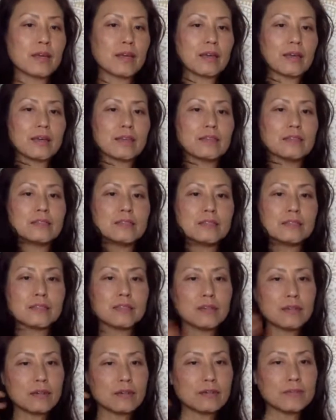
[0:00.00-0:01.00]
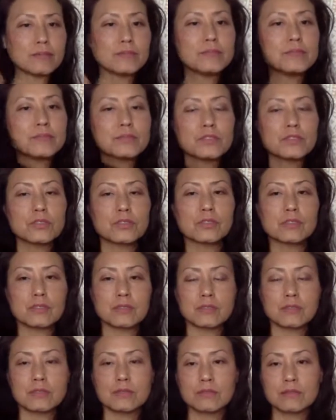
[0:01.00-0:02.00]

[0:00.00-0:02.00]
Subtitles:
and just